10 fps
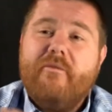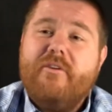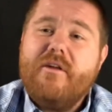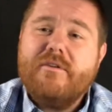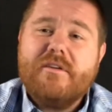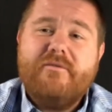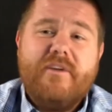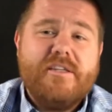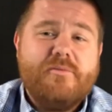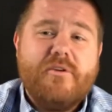Follow us on
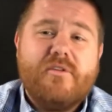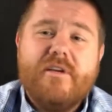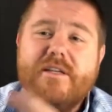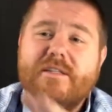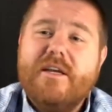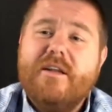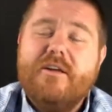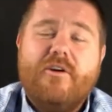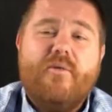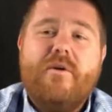Facebook, LinkedIn.
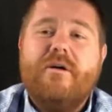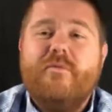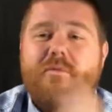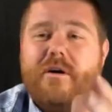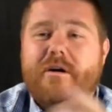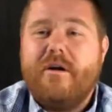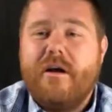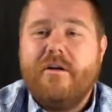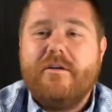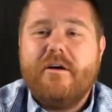We're
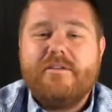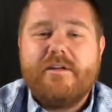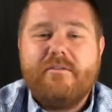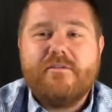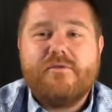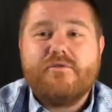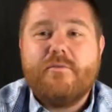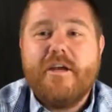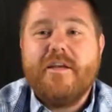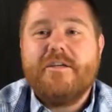on several of the
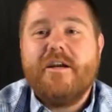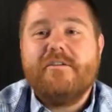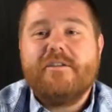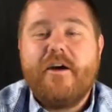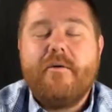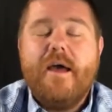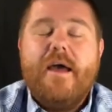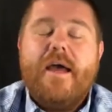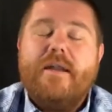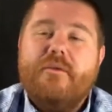social media channels now,
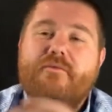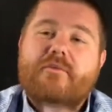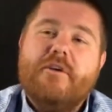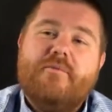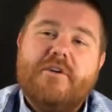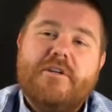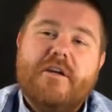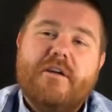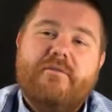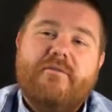and really
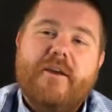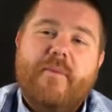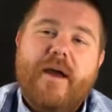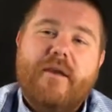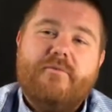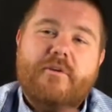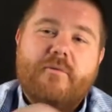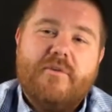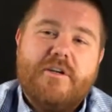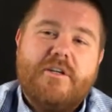appreciate your feedback and really
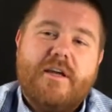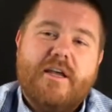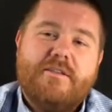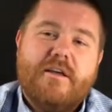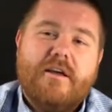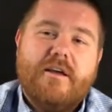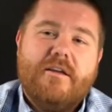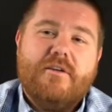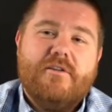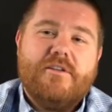appreciate
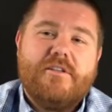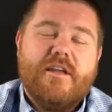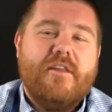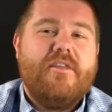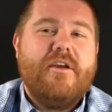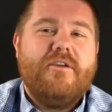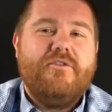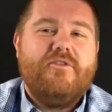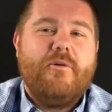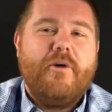you listening. Thank you
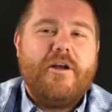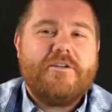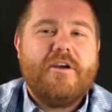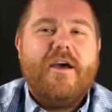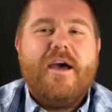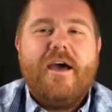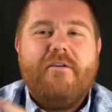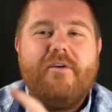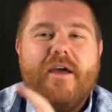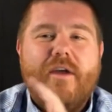so much.
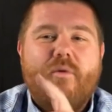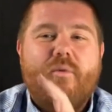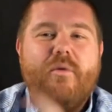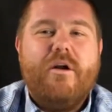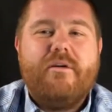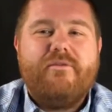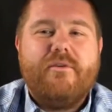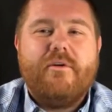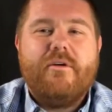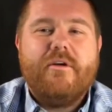Have a
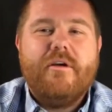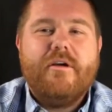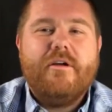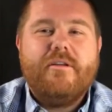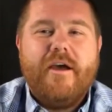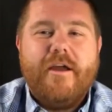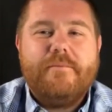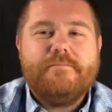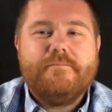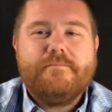wonderful day.
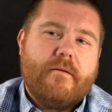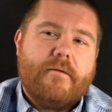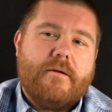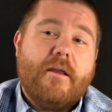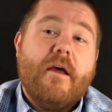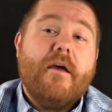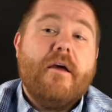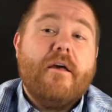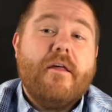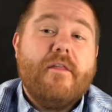
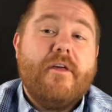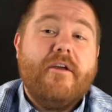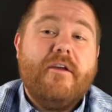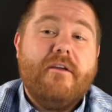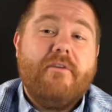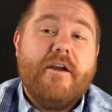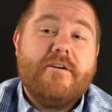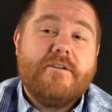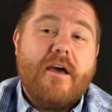Thank you, innovators.